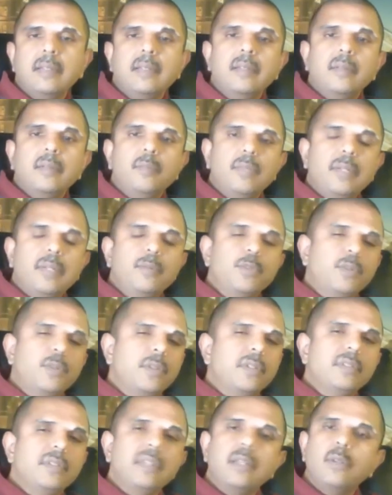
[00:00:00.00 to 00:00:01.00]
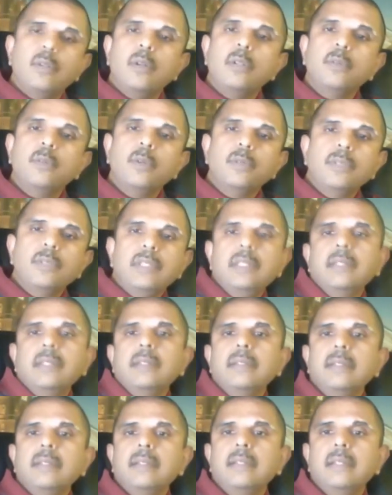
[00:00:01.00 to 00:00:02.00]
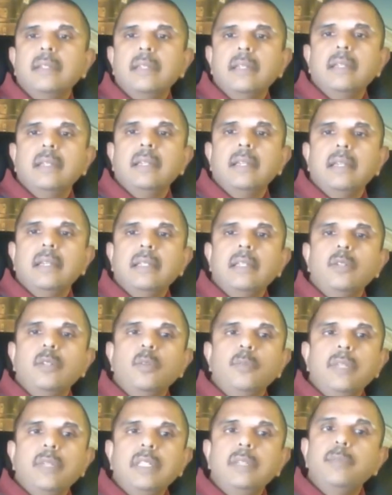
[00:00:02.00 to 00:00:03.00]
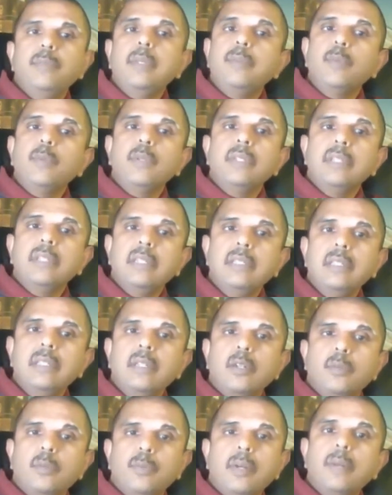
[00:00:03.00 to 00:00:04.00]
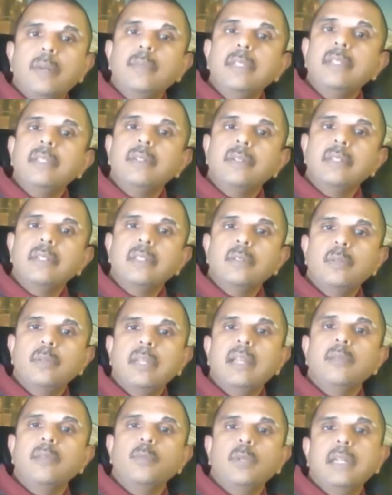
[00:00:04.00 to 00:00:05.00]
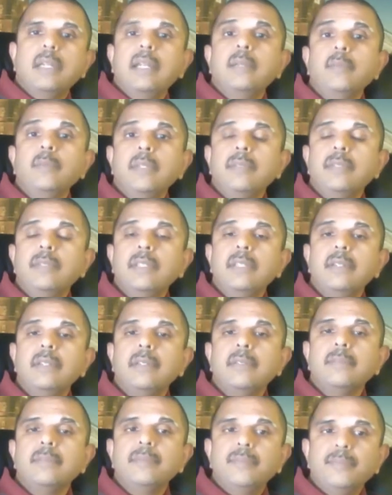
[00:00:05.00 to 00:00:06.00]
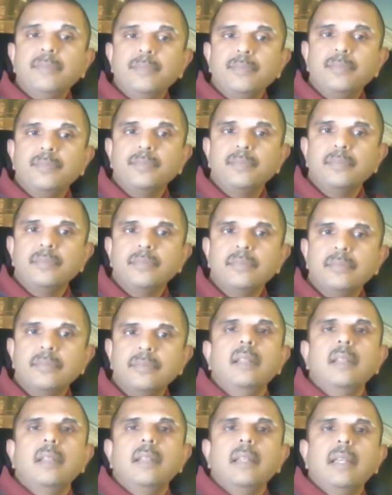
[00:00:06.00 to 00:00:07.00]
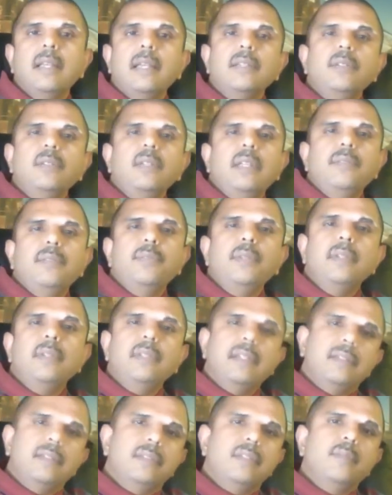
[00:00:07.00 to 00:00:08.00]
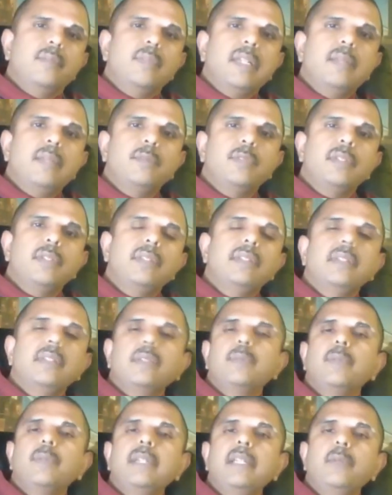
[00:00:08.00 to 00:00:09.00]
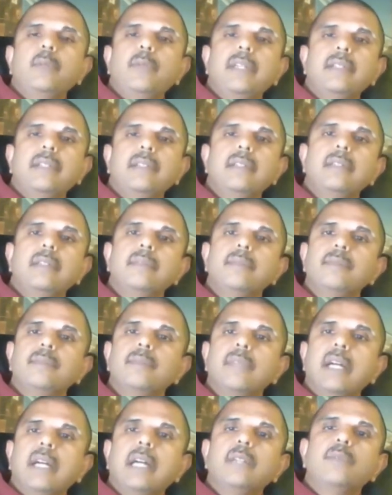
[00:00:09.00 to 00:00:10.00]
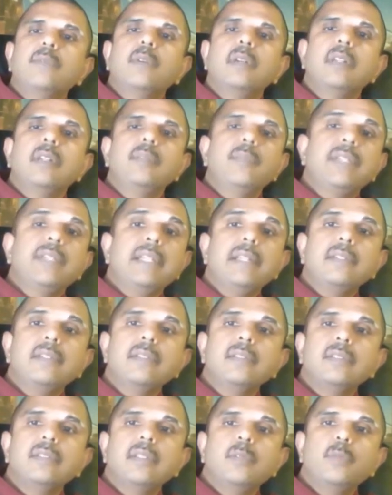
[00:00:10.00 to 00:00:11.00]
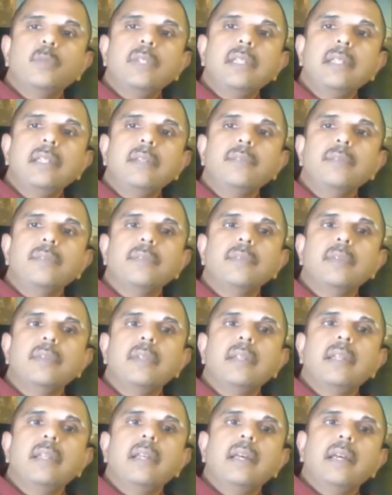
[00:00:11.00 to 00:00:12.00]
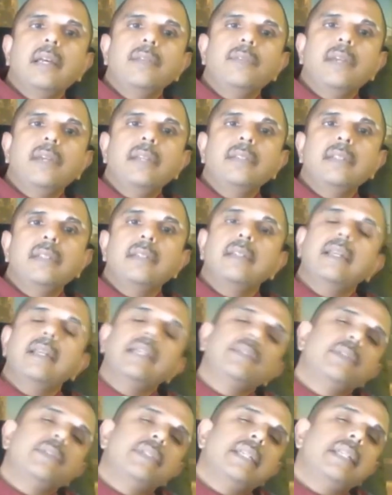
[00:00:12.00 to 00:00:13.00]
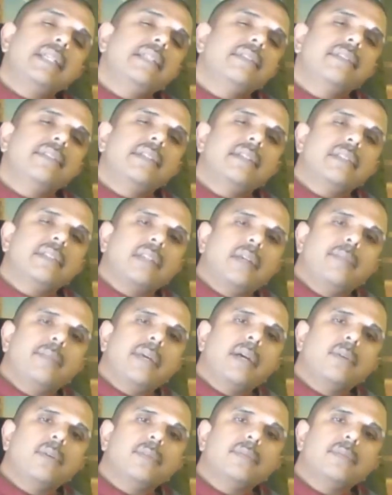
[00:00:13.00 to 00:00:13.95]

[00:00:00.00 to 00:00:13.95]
But I'm sure it's not all rosy, and I know many people in India are probably yearning to have what I am living here. Actually, I feel that sometimes nothing is really wasted. Out of our limitations that we live, I find that entertaining things come out.